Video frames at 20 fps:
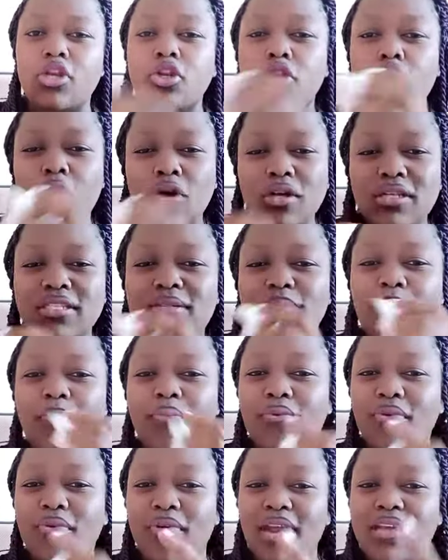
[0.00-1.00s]
Don't
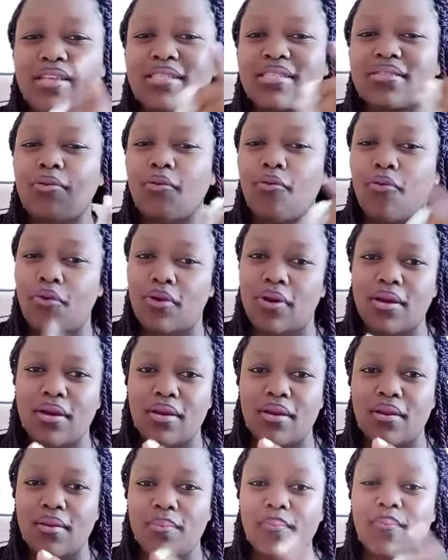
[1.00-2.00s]
press on,
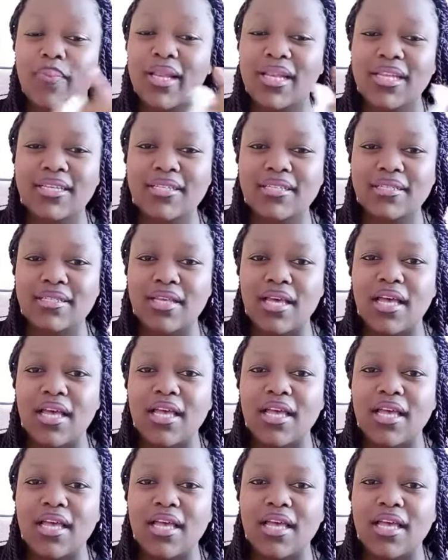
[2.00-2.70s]
please.